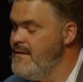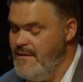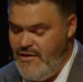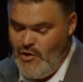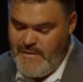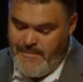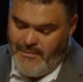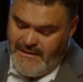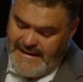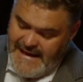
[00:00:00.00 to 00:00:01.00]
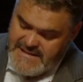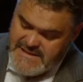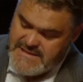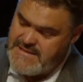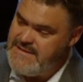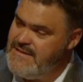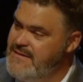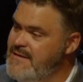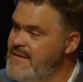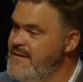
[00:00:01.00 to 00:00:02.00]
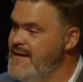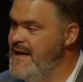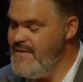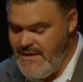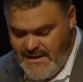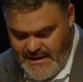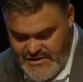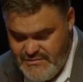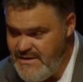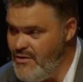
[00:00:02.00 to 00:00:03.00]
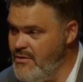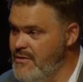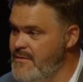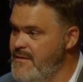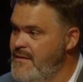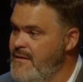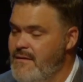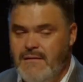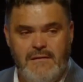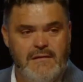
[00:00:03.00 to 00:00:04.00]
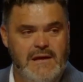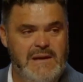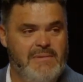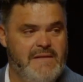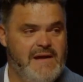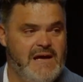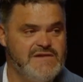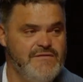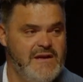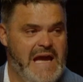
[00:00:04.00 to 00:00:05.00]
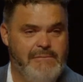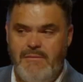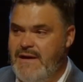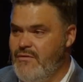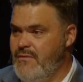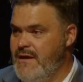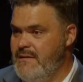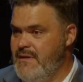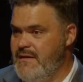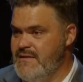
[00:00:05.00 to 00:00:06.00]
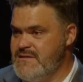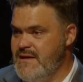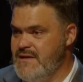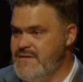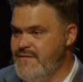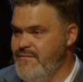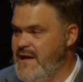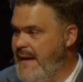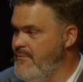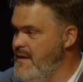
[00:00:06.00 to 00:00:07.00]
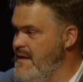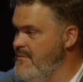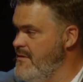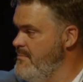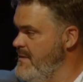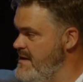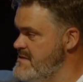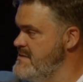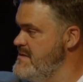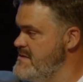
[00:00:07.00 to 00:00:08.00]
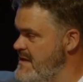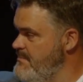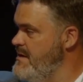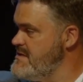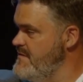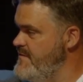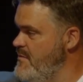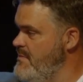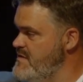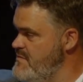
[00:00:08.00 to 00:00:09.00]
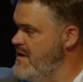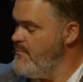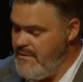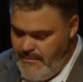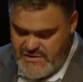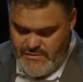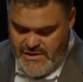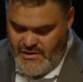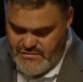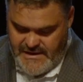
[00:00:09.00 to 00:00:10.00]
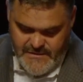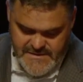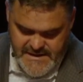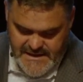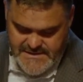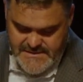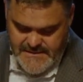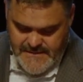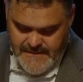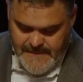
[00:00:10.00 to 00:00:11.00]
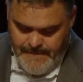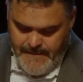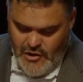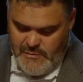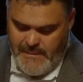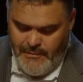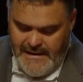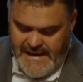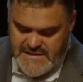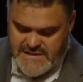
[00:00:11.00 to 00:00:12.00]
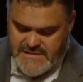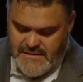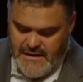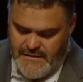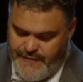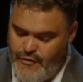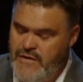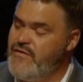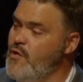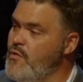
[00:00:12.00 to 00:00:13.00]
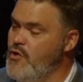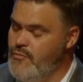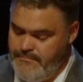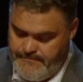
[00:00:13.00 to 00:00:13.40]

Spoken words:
You'll be blessed in the country. Or anybody in the house, Fred Hammond, by the way? Anybody else in the house? Fred Hammond, by the way, you know, blessed in the city, blessed in the field, blessed when you come, blessed when you go. It's right here in the text. You'll be blessed in the fruit of your womb.